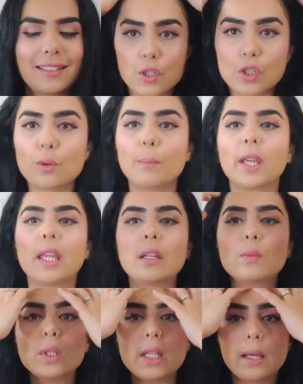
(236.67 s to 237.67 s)
So to
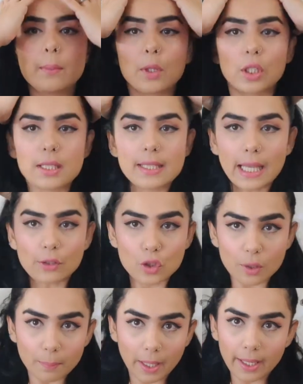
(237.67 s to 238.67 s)
begin with, I'm gonna
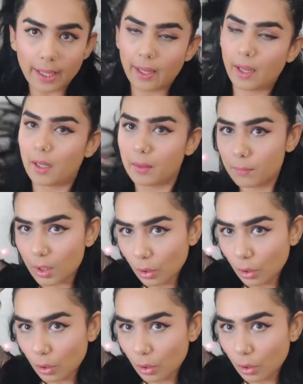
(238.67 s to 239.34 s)
section my hair.